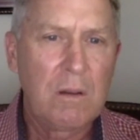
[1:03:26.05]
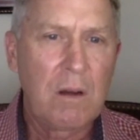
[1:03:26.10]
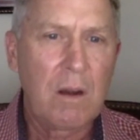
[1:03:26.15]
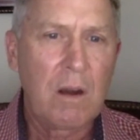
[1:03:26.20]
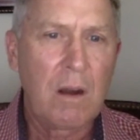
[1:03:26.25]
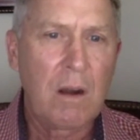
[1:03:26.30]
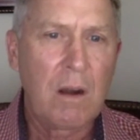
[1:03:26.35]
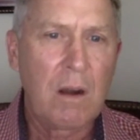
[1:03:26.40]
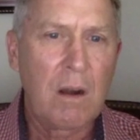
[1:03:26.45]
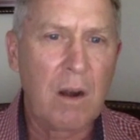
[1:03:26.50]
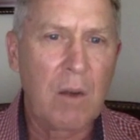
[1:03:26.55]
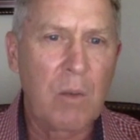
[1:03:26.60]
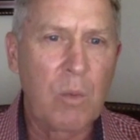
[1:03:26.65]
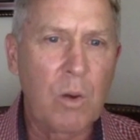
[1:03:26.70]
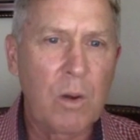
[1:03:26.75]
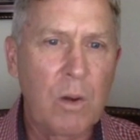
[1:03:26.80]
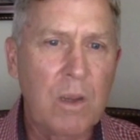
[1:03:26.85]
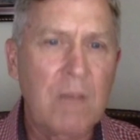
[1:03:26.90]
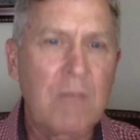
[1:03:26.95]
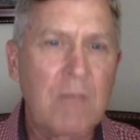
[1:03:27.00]
our, our
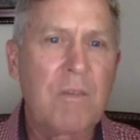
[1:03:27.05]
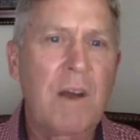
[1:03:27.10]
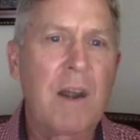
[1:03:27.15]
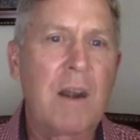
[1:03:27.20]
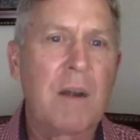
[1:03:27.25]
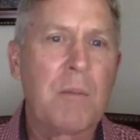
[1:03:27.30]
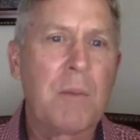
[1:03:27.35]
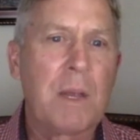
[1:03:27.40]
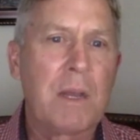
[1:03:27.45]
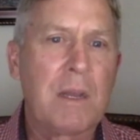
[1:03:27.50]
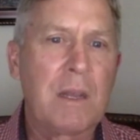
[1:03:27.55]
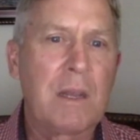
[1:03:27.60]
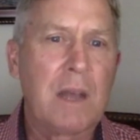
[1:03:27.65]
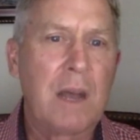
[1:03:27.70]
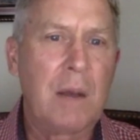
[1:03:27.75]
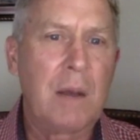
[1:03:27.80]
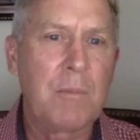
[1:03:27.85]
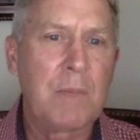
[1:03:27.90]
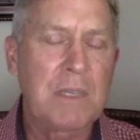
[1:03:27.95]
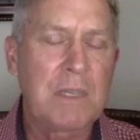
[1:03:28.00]
work environment
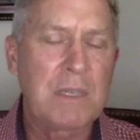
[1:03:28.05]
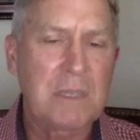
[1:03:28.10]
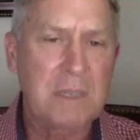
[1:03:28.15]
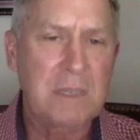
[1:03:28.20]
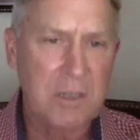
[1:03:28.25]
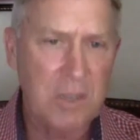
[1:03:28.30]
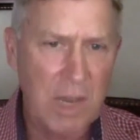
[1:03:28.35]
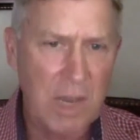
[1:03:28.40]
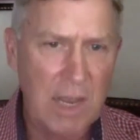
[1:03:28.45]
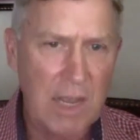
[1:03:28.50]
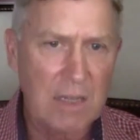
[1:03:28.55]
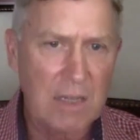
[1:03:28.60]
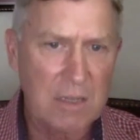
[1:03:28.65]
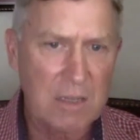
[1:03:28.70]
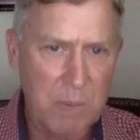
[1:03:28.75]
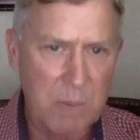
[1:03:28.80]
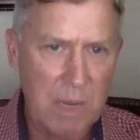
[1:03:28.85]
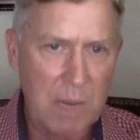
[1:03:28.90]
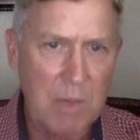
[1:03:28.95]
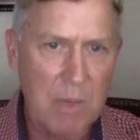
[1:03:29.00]
um, this is a
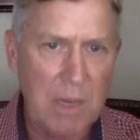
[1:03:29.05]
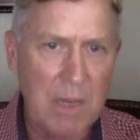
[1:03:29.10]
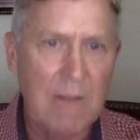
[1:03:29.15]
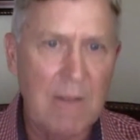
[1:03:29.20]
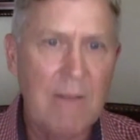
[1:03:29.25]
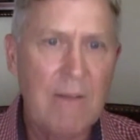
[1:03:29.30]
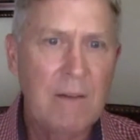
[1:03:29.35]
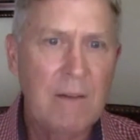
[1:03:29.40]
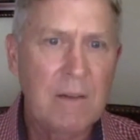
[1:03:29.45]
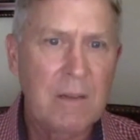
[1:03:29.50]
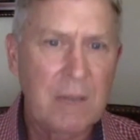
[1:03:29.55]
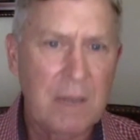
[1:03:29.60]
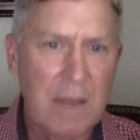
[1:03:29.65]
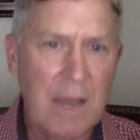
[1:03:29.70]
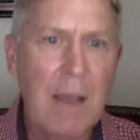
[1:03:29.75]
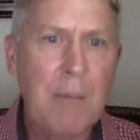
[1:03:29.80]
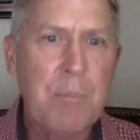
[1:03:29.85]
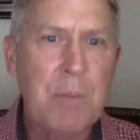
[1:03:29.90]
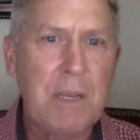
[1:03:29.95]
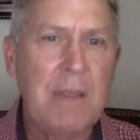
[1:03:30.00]
chance maybe to
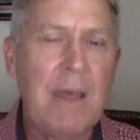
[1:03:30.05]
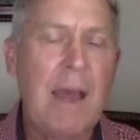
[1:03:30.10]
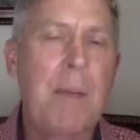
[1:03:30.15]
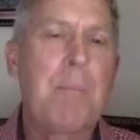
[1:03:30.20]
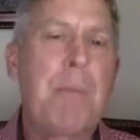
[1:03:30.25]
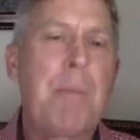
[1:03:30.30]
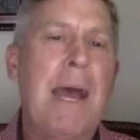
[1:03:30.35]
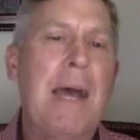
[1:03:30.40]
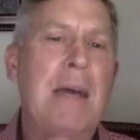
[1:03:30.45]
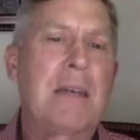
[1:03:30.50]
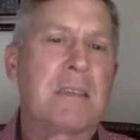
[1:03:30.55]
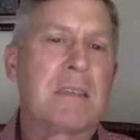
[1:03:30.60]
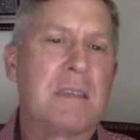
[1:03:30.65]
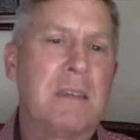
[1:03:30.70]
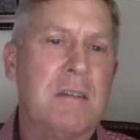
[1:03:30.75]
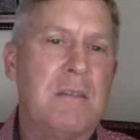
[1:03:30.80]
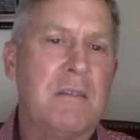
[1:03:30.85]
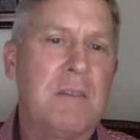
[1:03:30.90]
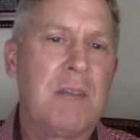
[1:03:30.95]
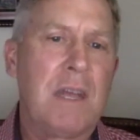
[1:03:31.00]
not be that
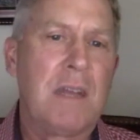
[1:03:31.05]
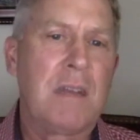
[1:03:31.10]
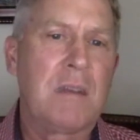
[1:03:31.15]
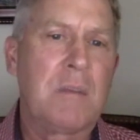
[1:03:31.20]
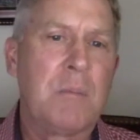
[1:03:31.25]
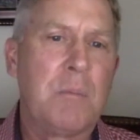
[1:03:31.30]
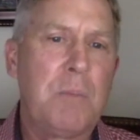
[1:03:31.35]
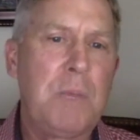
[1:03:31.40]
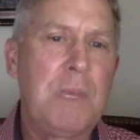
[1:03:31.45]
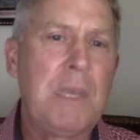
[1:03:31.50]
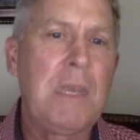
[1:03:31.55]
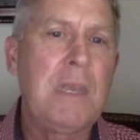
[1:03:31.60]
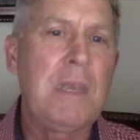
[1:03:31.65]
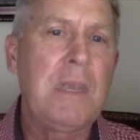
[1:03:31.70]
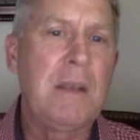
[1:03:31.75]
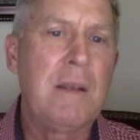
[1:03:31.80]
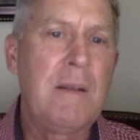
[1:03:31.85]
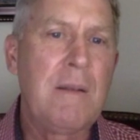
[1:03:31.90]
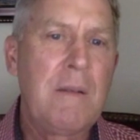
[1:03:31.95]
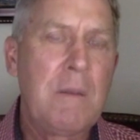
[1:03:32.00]
passive and to be